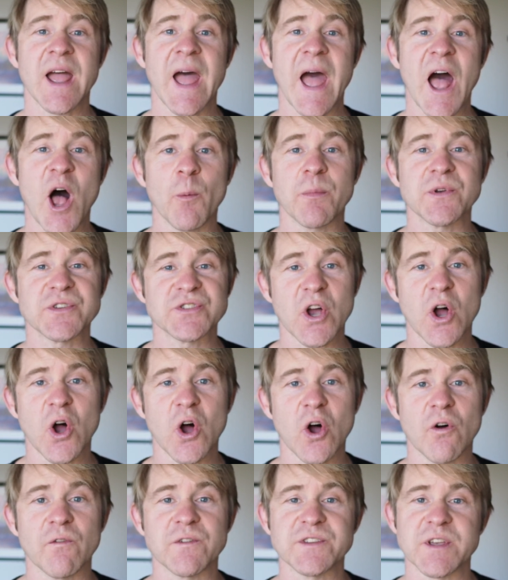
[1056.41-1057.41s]
help
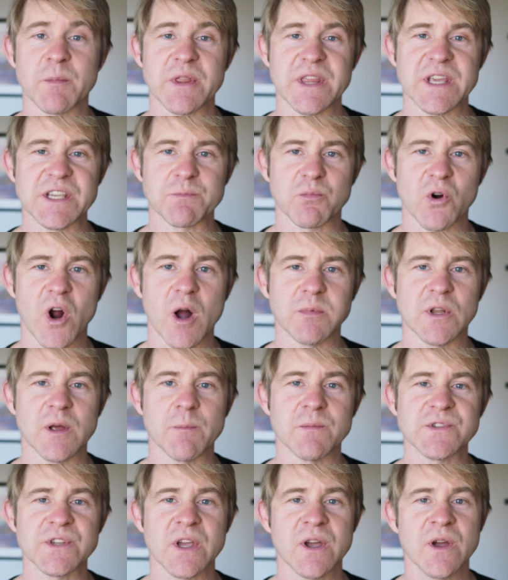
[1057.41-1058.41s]
solve some of these
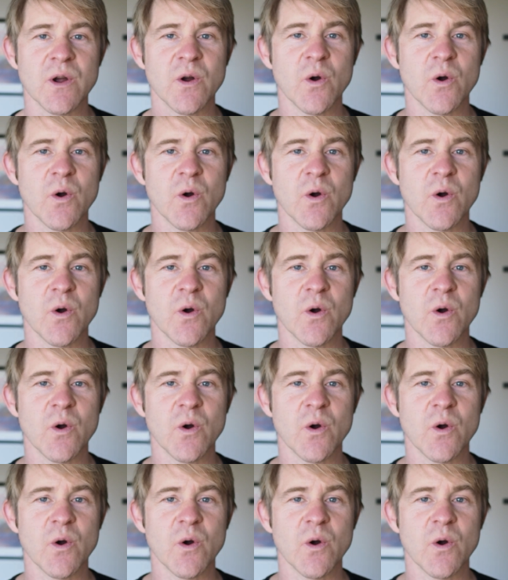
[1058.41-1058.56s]
problems,